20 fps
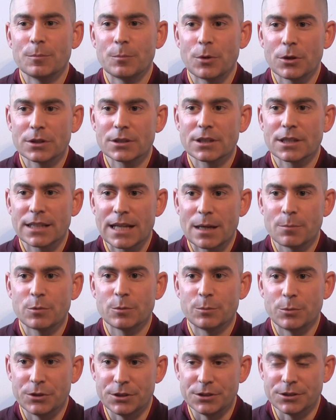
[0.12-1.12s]
Modern
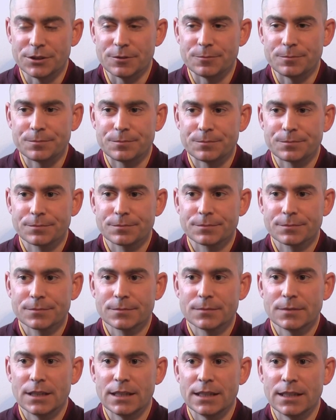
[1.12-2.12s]
Kadampa Buddhism
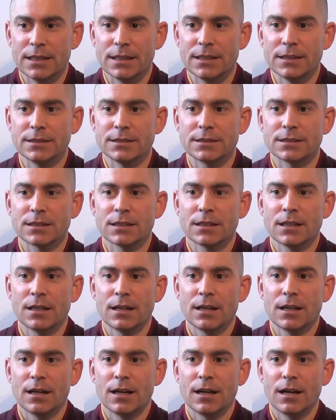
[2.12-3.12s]
is
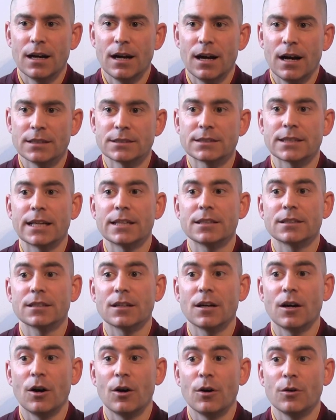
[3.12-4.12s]
a
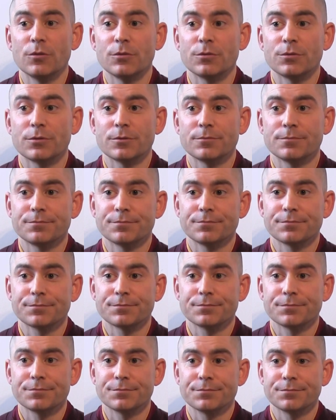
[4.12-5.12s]
set of
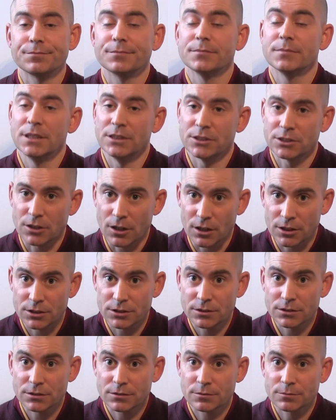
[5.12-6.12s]

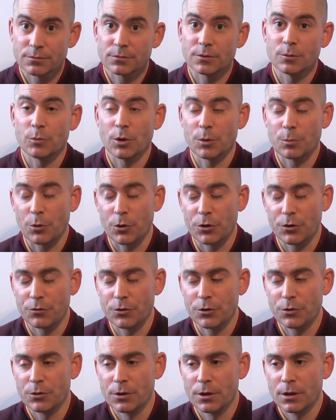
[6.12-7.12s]
instructions from one point of
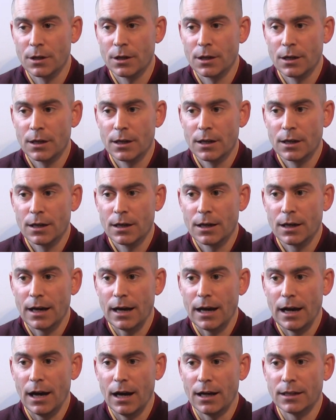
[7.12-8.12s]
view,
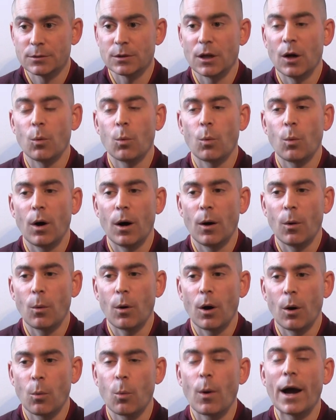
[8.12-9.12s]

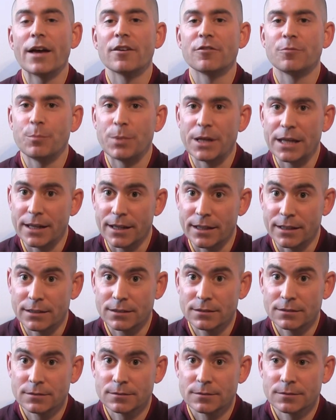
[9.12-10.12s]
a way of
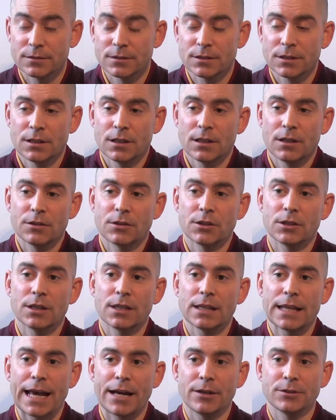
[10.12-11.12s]
being that
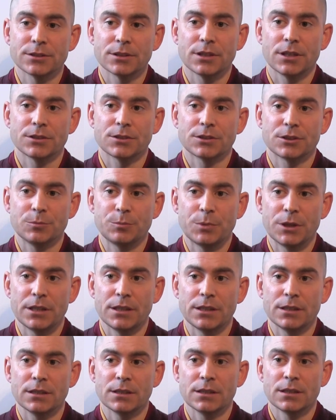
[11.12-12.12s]
allows us to
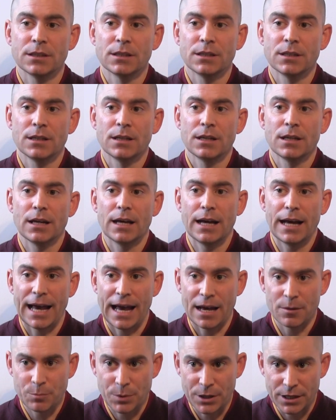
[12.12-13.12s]
be
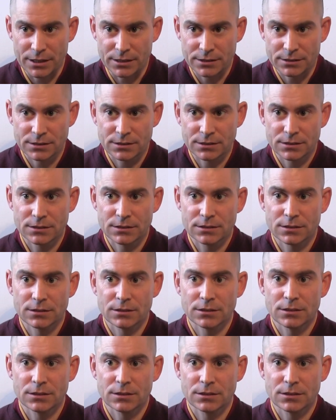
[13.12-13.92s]
at peace